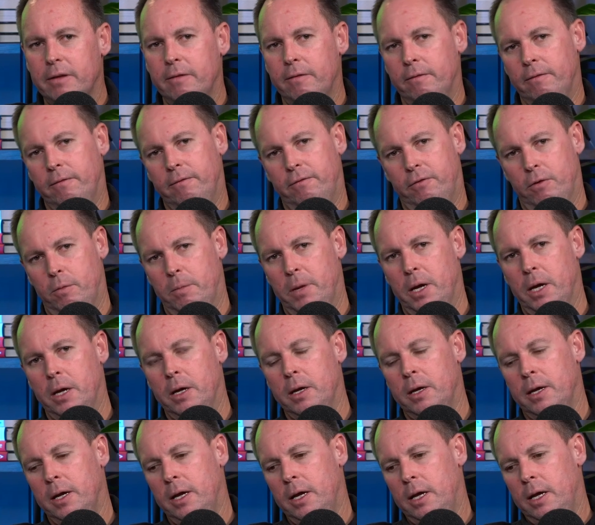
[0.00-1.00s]
it from
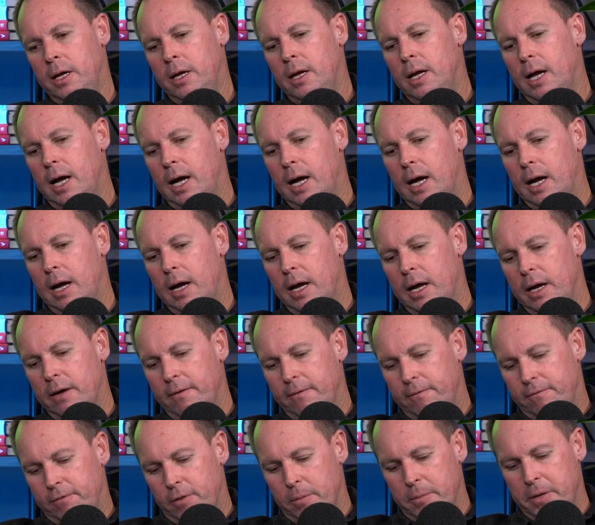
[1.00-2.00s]
an
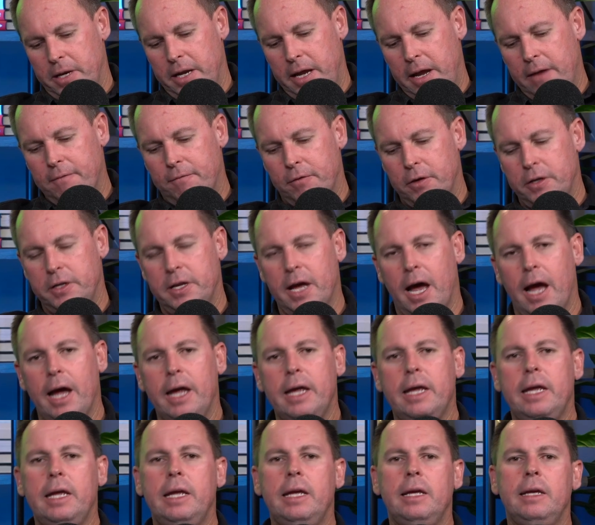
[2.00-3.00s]

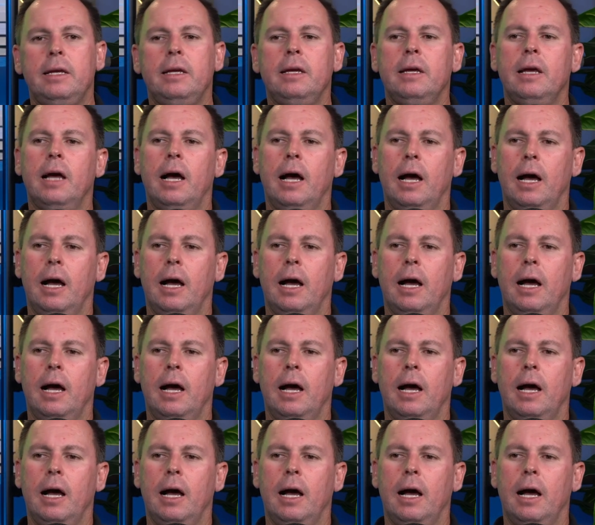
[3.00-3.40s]
everyday